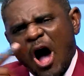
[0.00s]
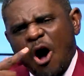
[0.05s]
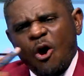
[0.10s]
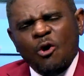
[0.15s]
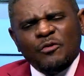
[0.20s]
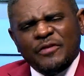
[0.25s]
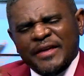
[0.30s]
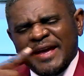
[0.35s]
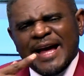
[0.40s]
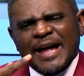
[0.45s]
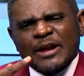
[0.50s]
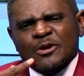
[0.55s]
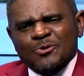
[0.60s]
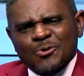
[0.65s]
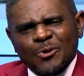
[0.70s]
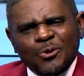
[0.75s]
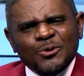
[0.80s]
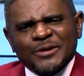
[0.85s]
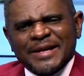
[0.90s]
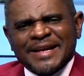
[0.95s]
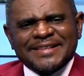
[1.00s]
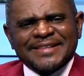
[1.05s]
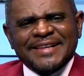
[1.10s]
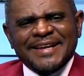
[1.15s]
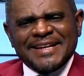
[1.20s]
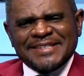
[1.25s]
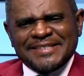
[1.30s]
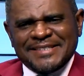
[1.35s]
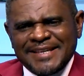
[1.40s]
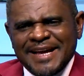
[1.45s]
out there know that
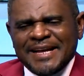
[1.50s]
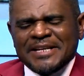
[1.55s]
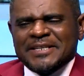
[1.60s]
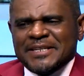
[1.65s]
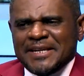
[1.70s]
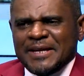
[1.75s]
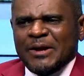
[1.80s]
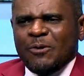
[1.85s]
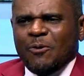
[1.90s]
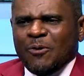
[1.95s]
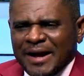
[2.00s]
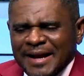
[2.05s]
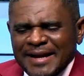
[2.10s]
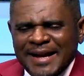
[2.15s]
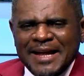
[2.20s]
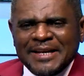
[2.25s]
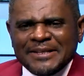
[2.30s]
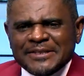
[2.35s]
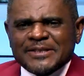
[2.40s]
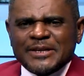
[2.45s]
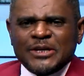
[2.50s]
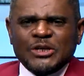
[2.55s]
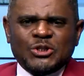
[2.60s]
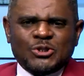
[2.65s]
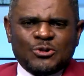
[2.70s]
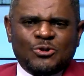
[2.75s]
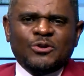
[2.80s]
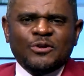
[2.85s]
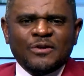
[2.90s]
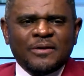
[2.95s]
there are such
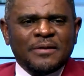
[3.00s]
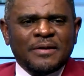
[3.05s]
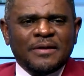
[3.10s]
organizations